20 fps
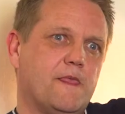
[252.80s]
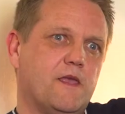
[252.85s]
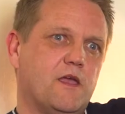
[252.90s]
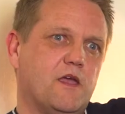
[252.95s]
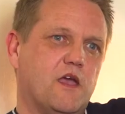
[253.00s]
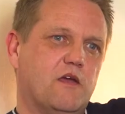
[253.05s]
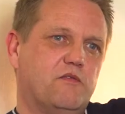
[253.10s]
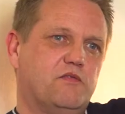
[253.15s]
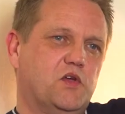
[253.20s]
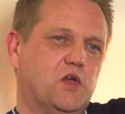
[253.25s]

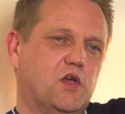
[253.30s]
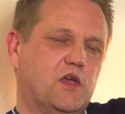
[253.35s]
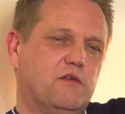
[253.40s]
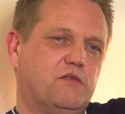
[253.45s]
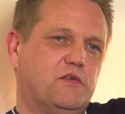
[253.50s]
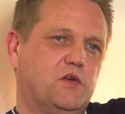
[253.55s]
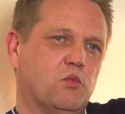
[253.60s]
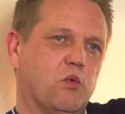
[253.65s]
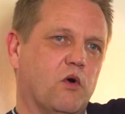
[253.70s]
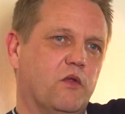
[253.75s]
If you,
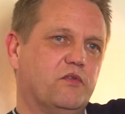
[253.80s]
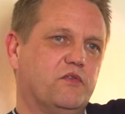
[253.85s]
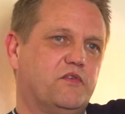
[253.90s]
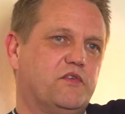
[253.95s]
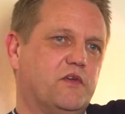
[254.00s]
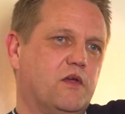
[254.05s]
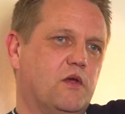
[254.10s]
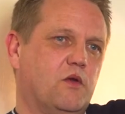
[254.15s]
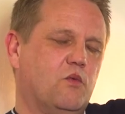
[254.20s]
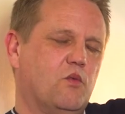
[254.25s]
if you want
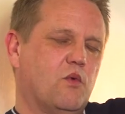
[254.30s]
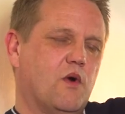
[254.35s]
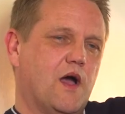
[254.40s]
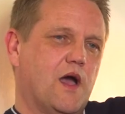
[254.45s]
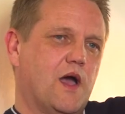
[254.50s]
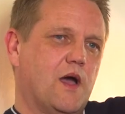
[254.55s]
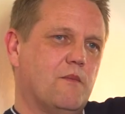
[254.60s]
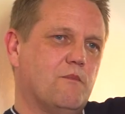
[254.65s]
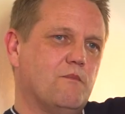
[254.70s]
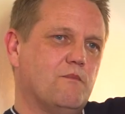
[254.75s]
to
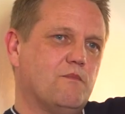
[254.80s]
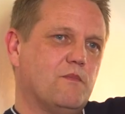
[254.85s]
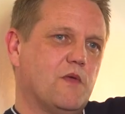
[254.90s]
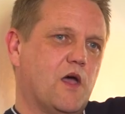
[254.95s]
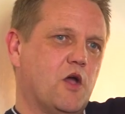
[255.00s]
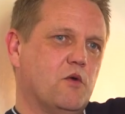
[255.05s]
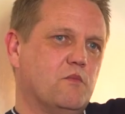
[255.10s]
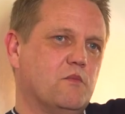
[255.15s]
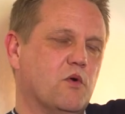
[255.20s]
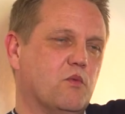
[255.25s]
um,
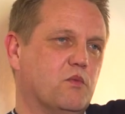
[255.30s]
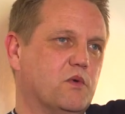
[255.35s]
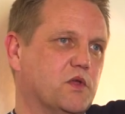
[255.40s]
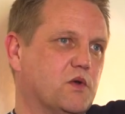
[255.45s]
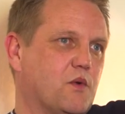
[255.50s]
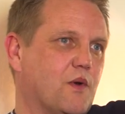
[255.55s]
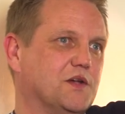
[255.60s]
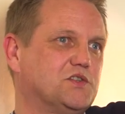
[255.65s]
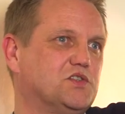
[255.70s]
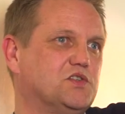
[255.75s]
open up with a
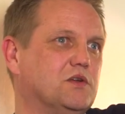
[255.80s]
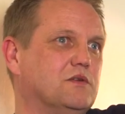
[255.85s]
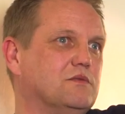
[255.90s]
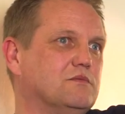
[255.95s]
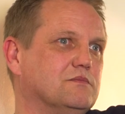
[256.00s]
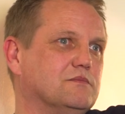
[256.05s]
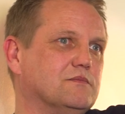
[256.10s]
question,